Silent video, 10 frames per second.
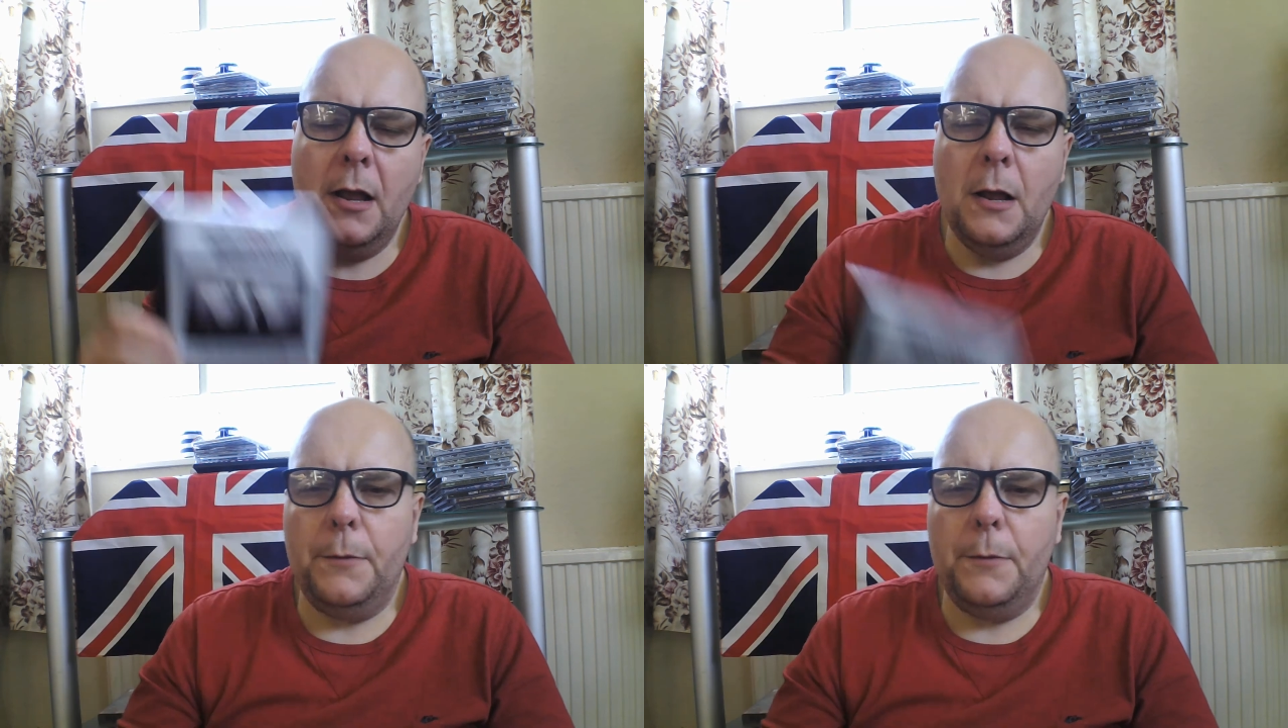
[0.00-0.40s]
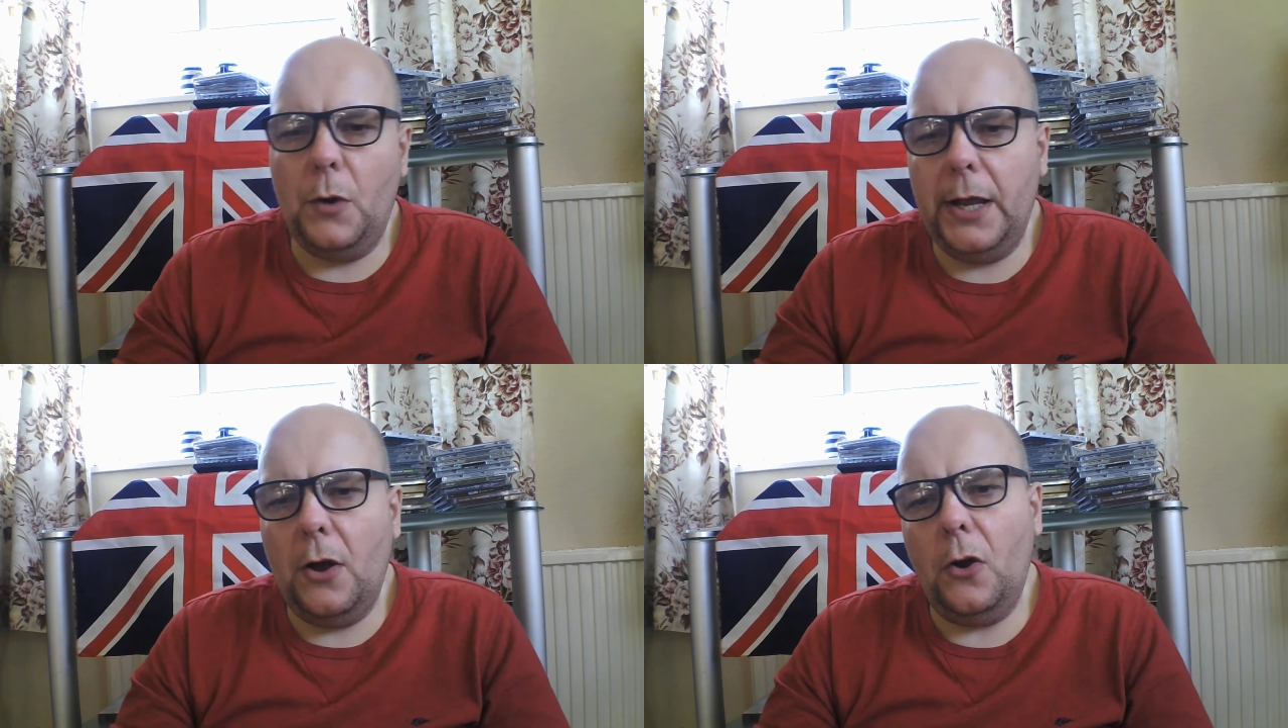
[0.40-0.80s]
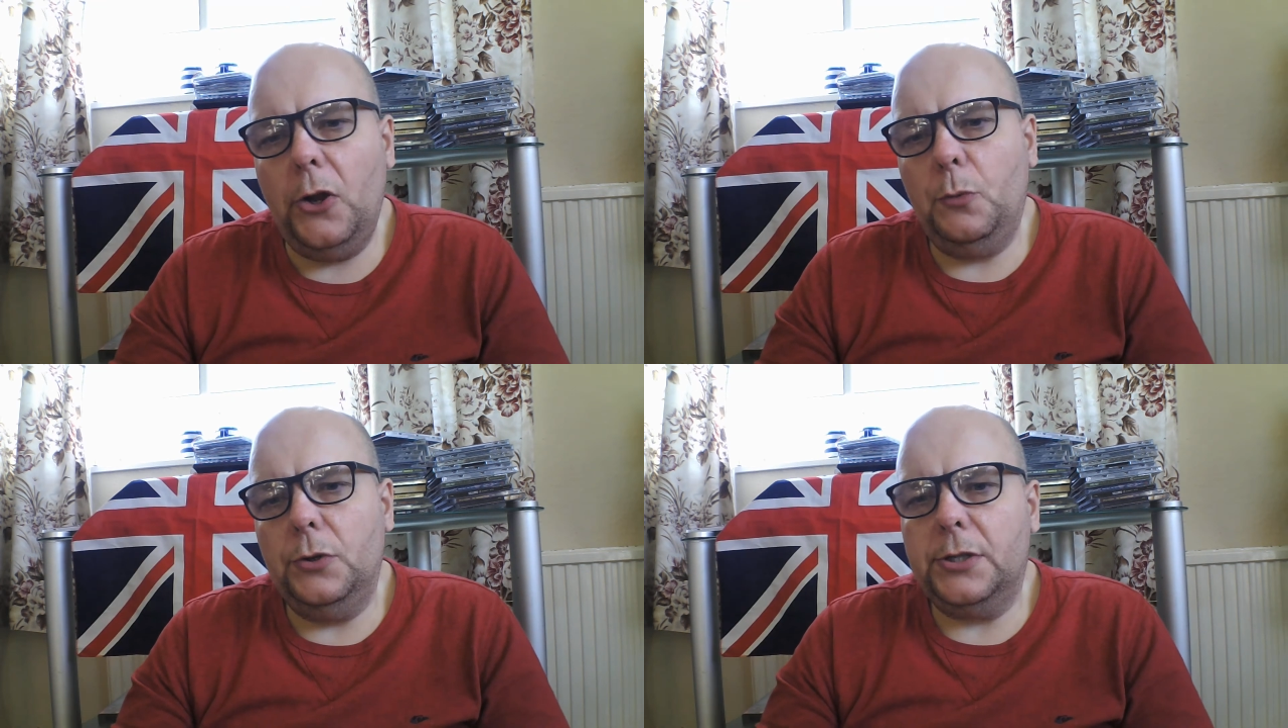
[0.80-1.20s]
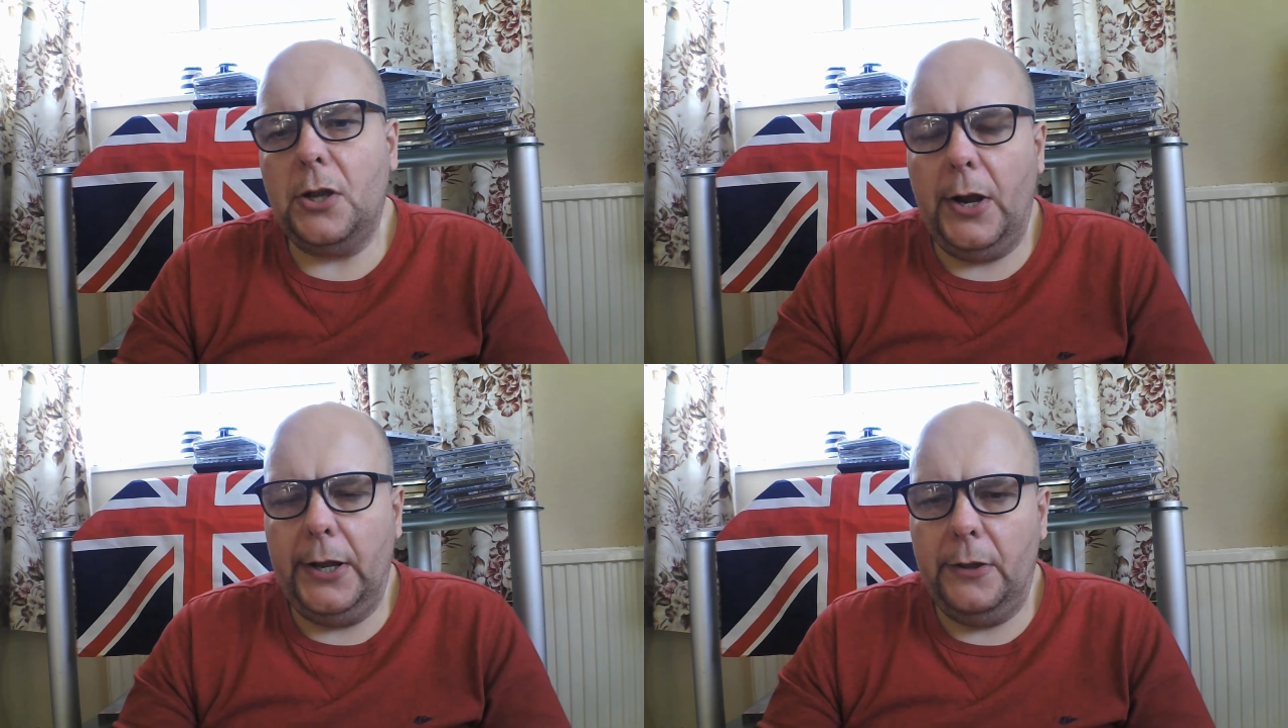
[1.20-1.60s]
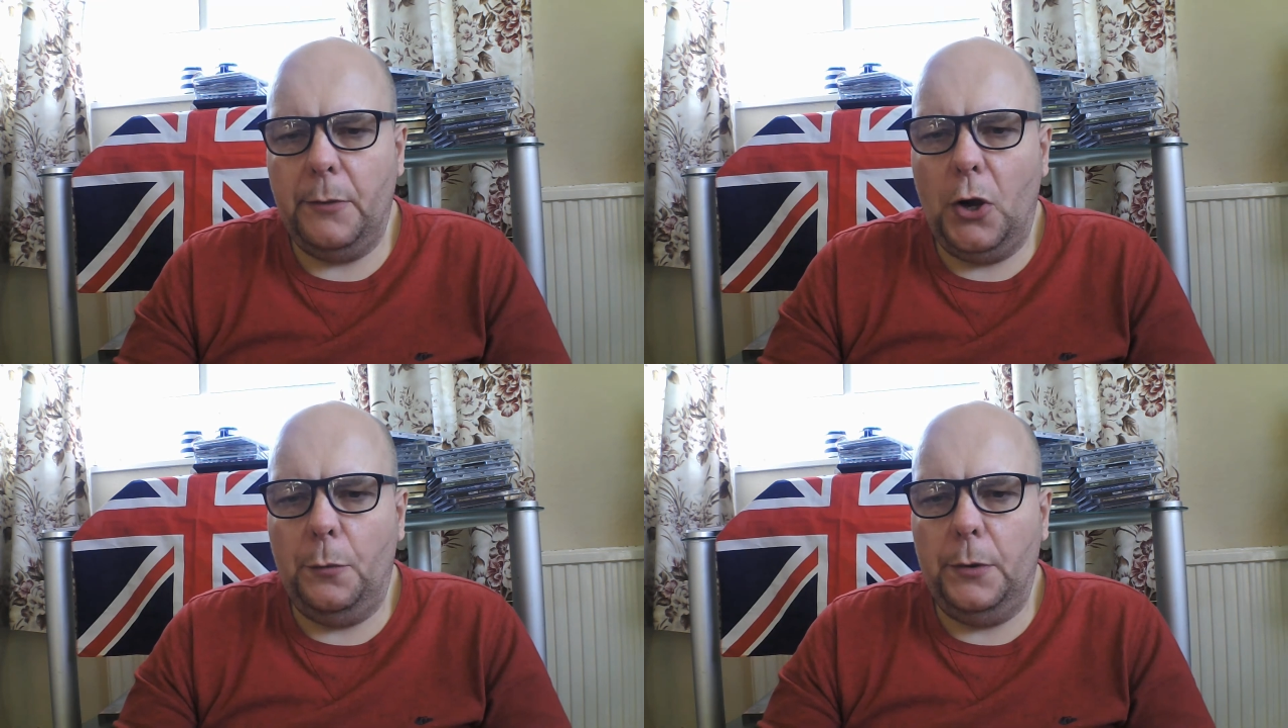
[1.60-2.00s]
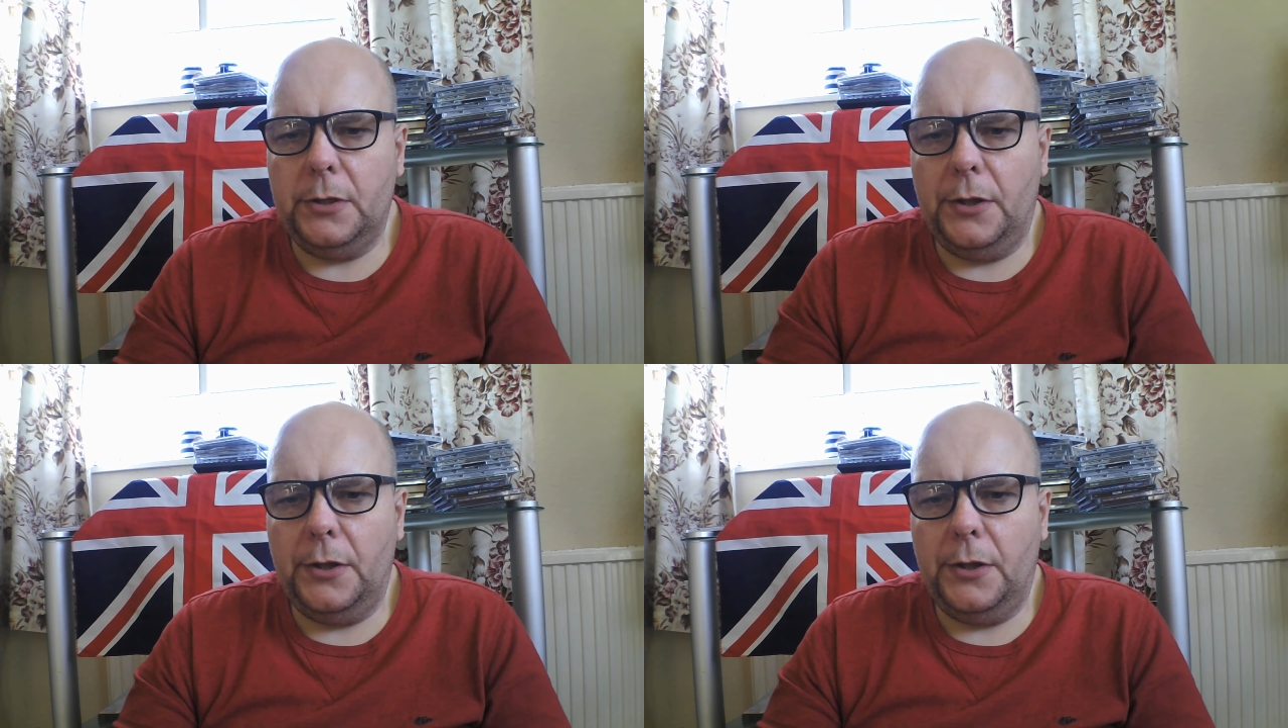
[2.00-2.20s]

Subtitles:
But the way Hollywood's going at the moment,